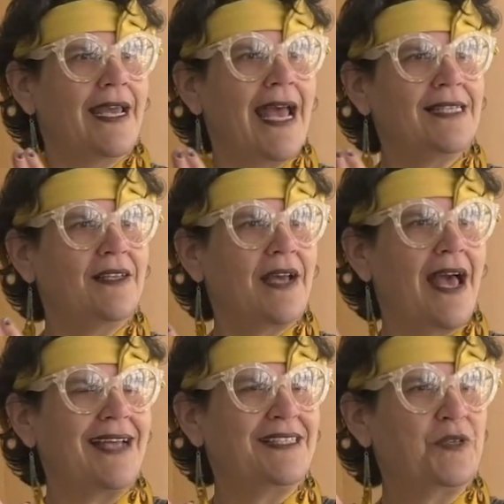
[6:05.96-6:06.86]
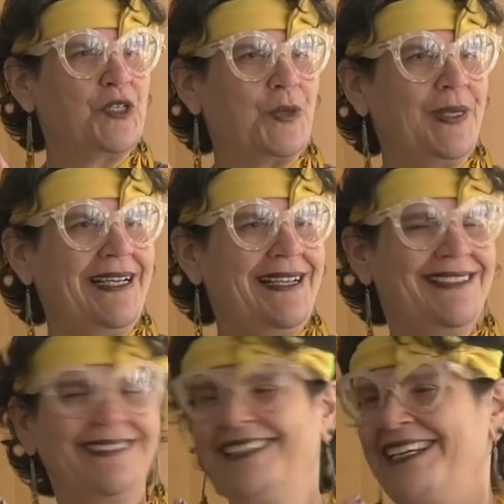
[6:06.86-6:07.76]
As a tree,
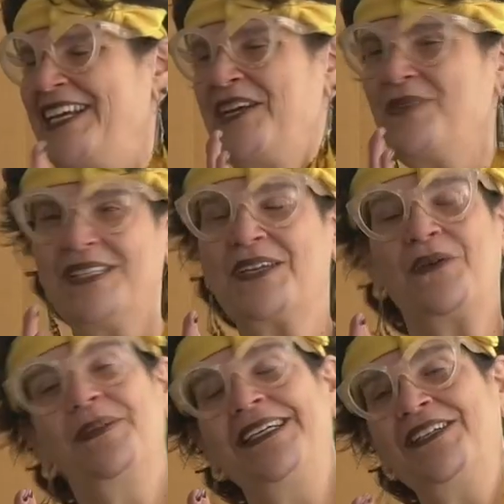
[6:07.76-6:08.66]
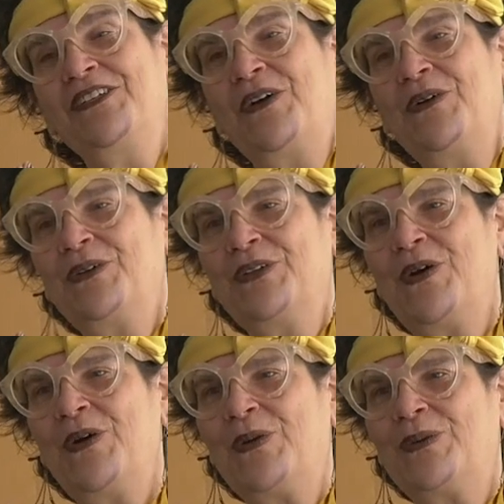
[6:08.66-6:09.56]
it was complete and total and
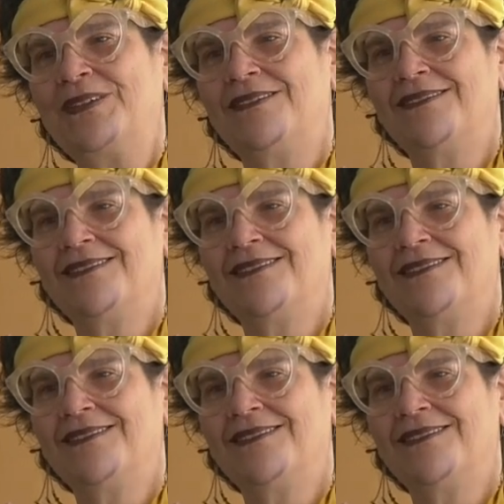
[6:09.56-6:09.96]
whole.